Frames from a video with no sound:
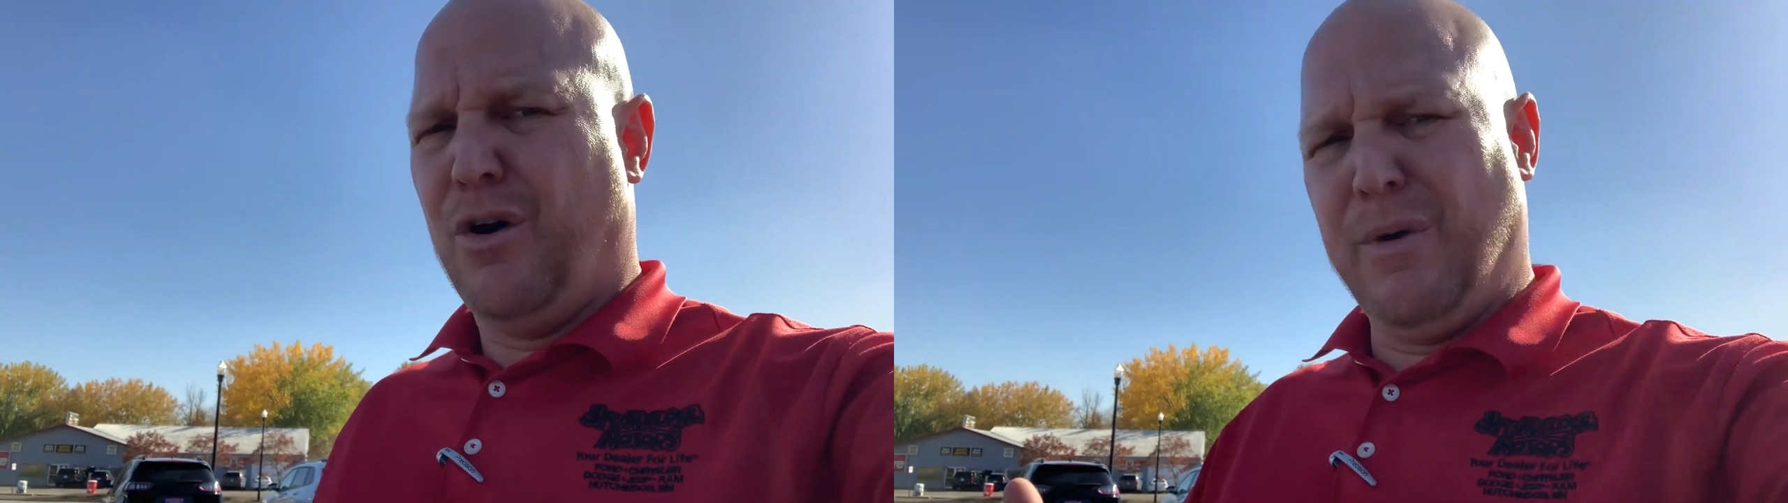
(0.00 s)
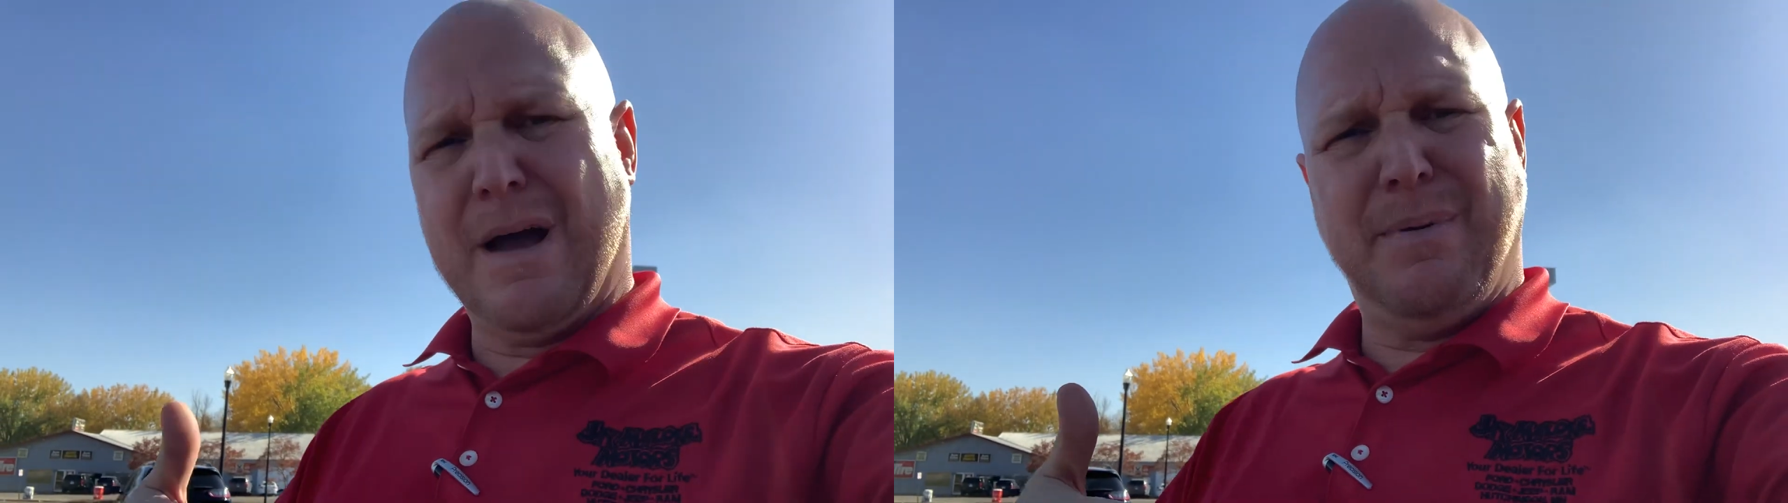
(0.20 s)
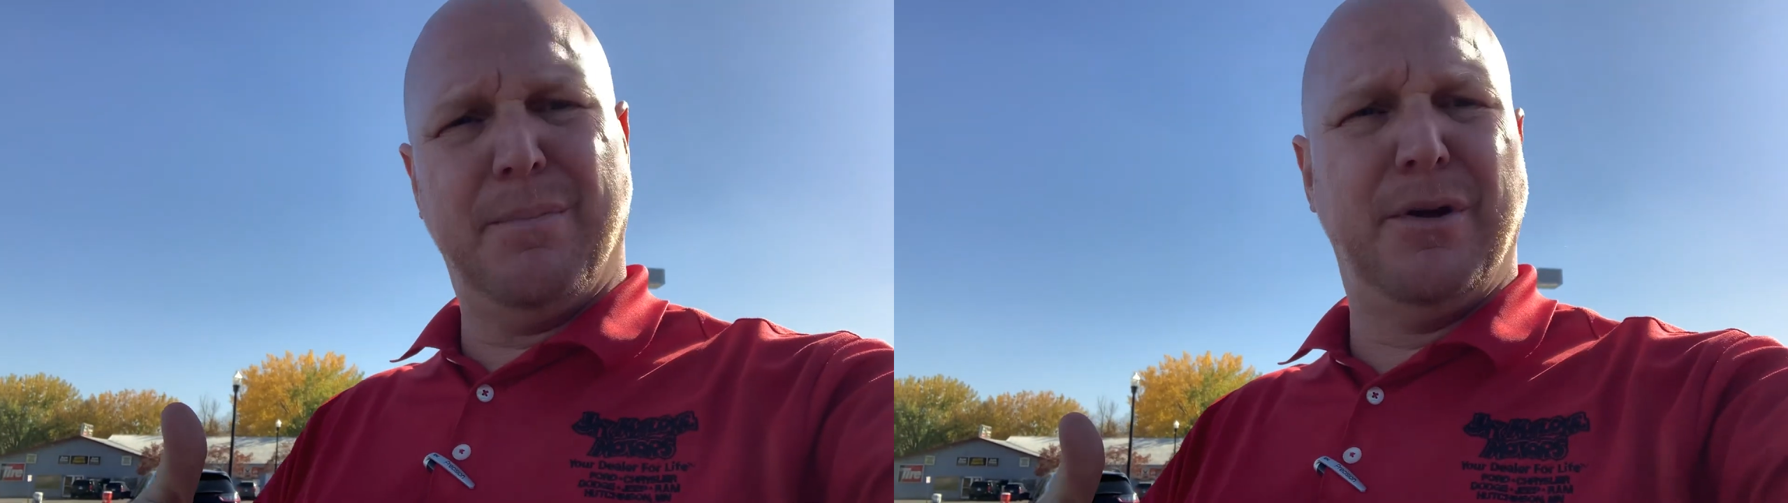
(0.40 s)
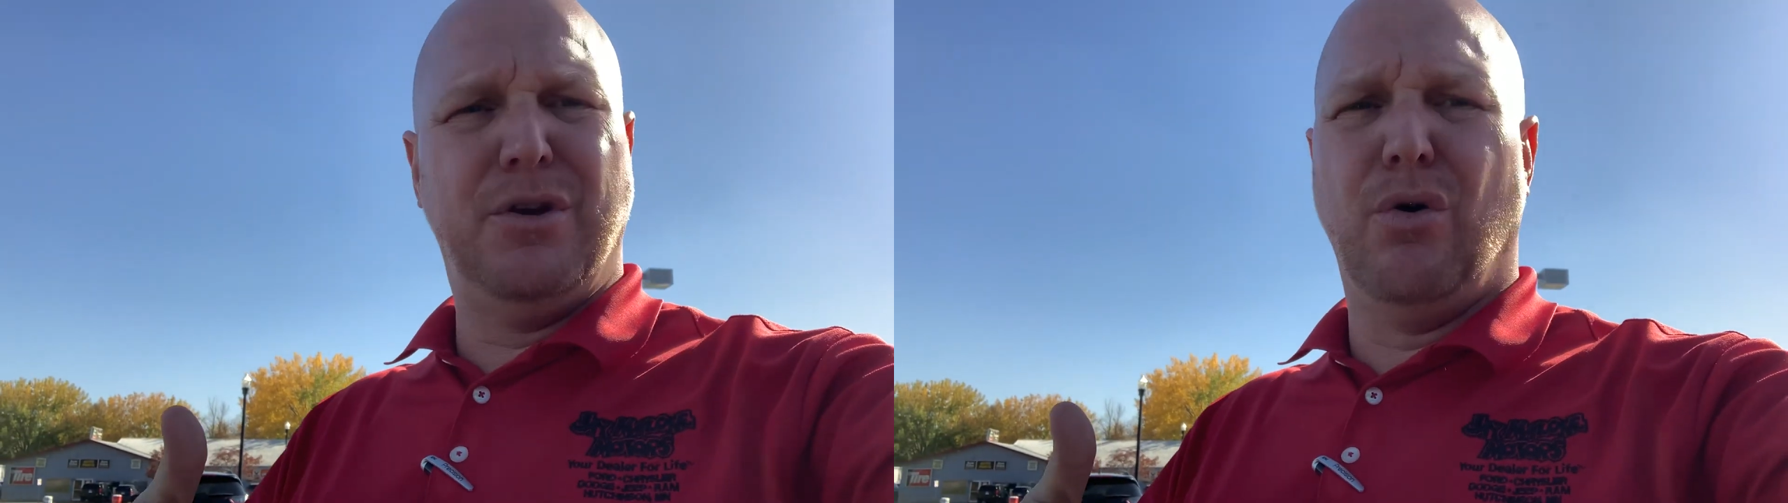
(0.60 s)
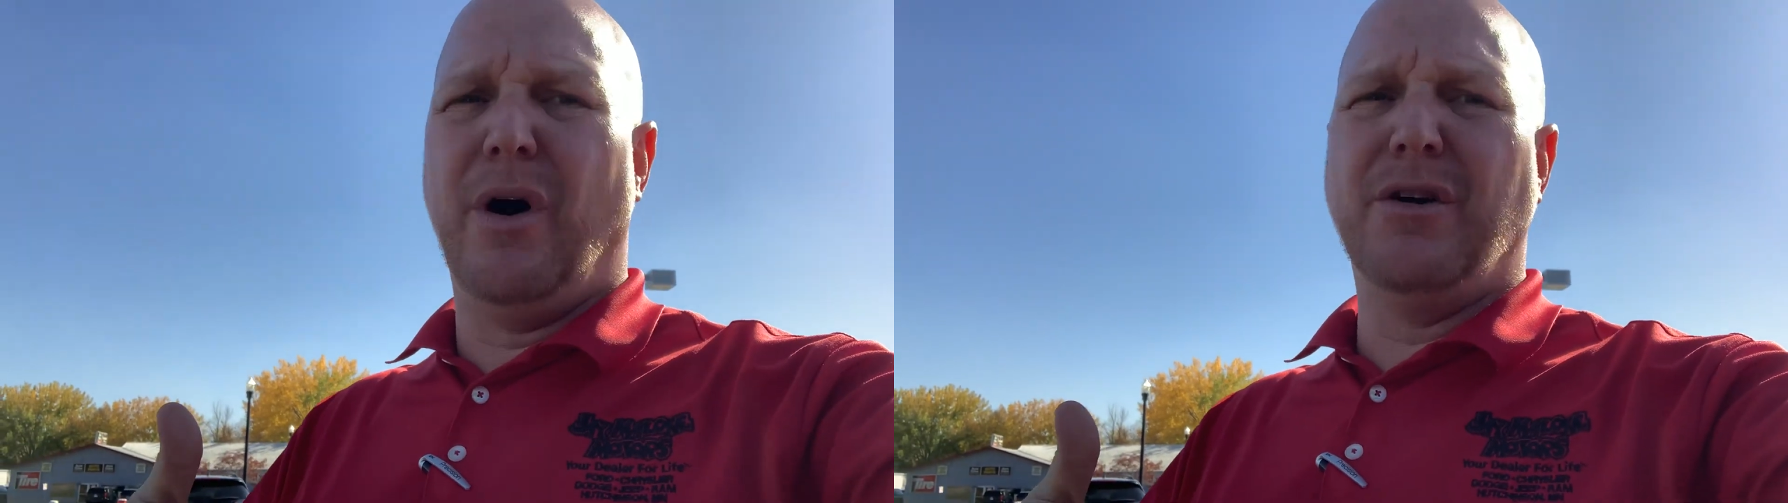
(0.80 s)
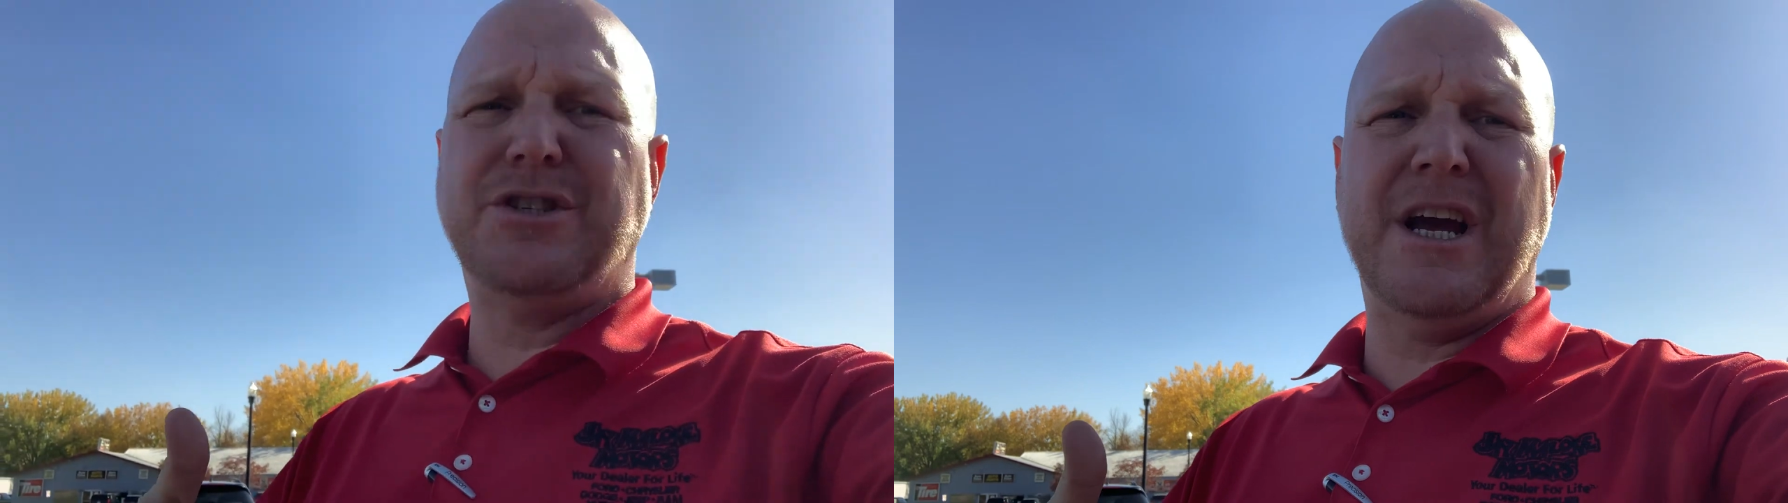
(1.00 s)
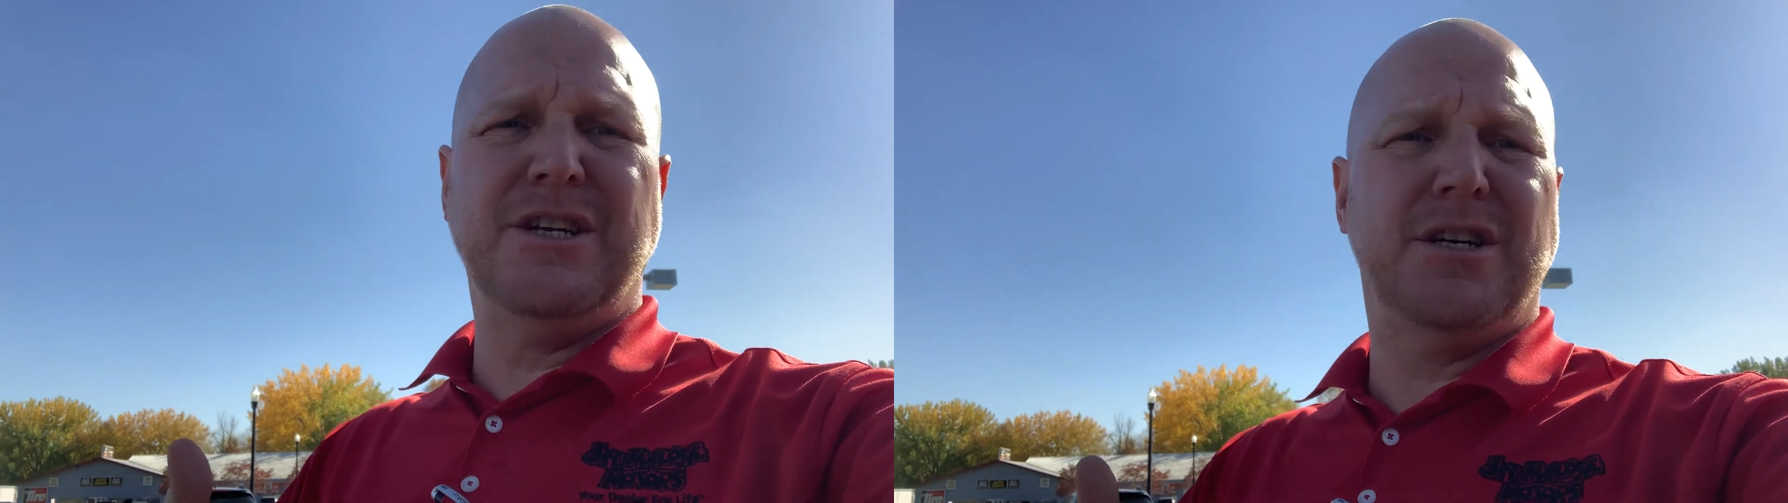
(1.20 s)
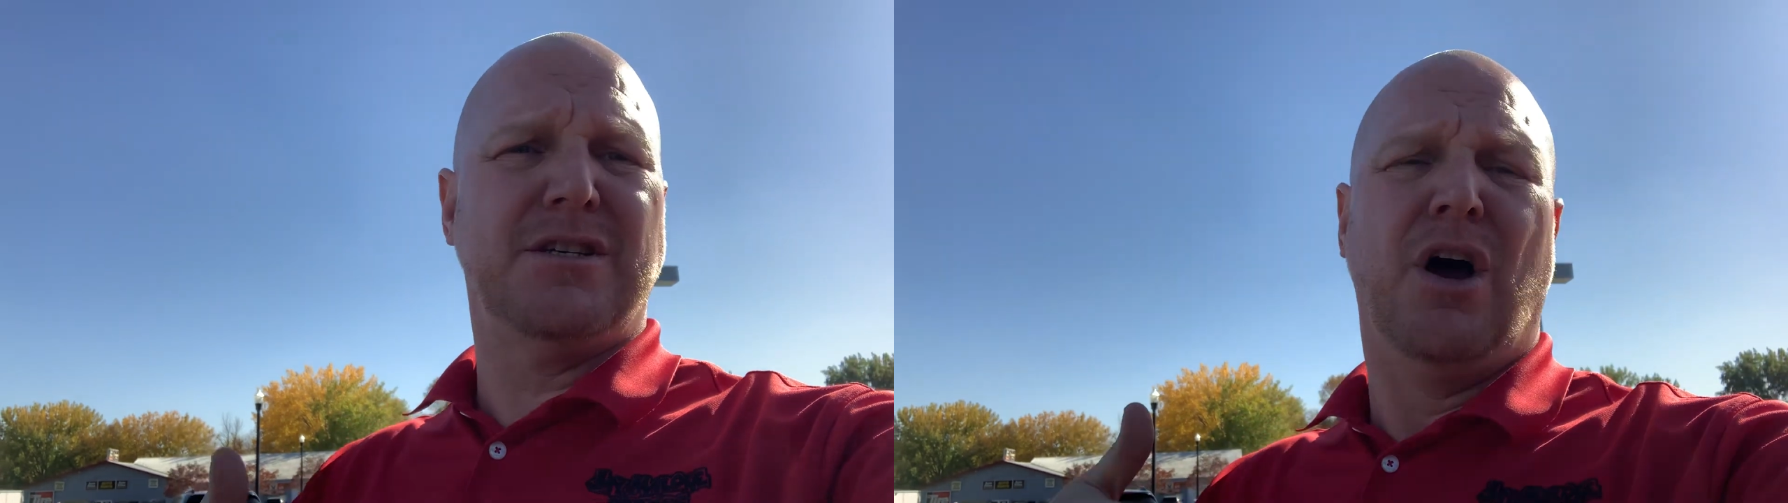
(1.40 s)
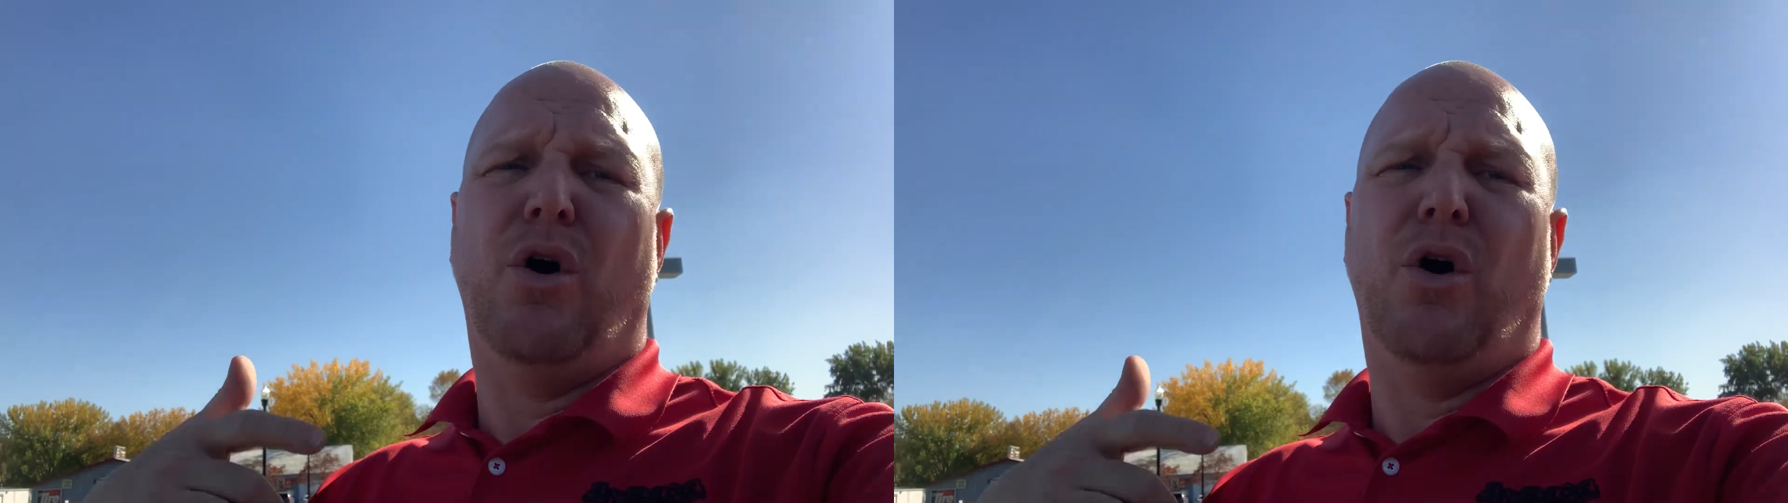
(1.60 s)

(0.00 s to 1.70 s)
We got people to do oil changes.